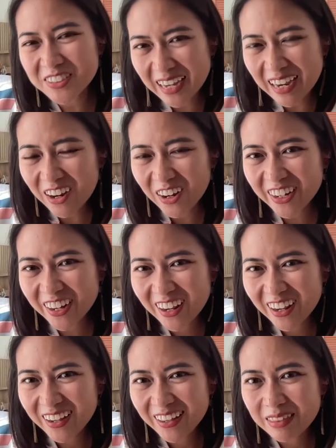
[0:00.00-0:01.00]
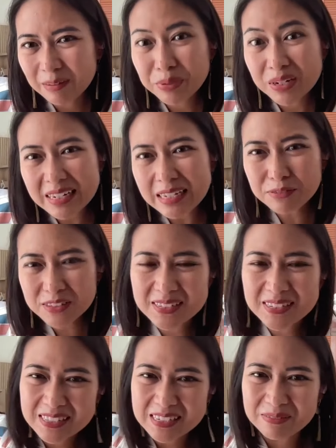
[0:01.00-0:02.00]
down, the belief
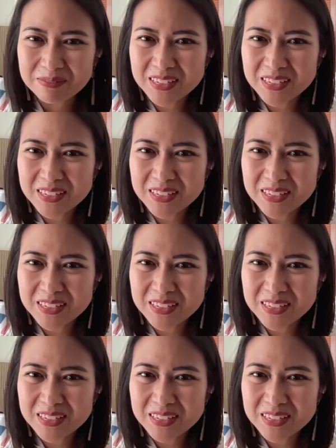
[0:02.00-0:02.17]
system